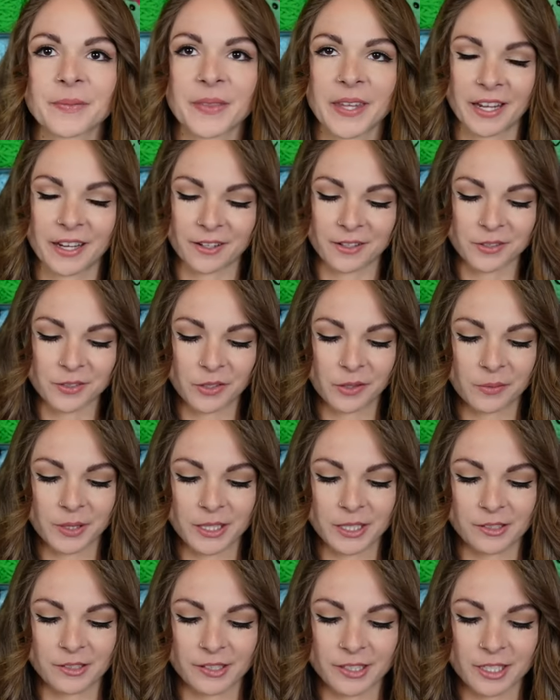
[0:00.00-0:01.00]
I don't normally
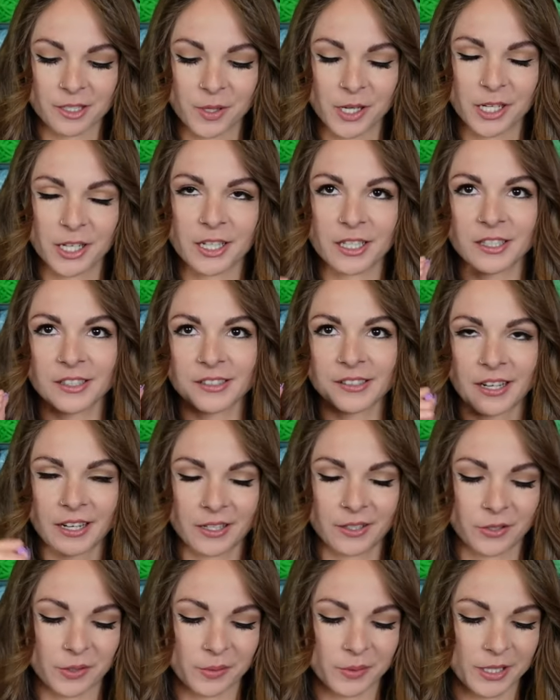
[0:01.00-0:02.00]
use stitch markers.
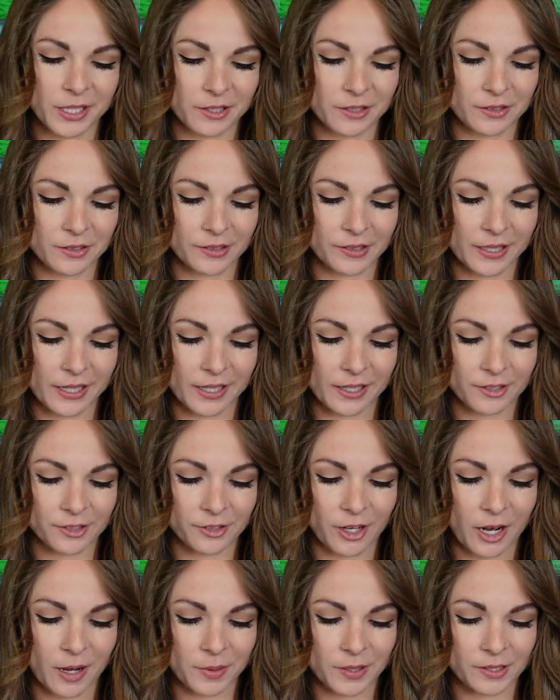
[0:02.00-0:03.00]
I normally use like a
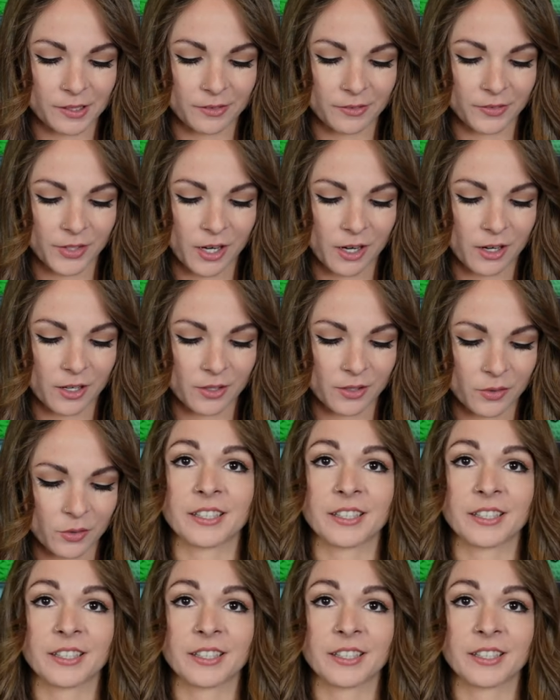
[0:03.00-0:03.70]
scrap piece of yarn.